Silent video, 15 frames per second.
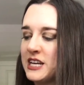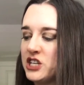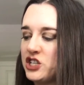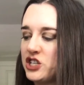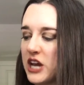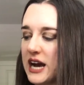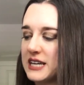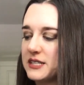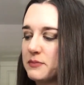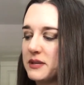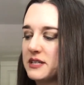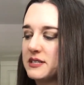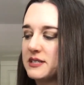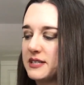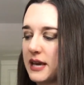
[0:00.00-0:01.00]

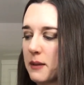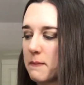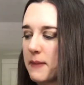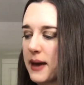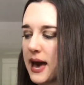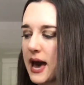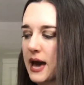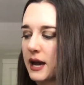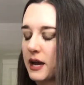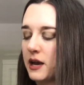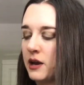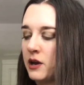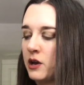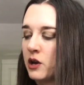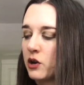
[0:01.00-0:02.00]
Jasmine Sambac,
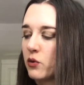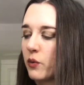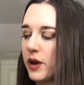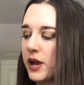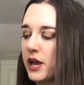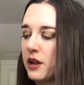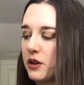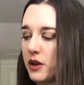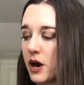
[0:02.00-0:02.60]
green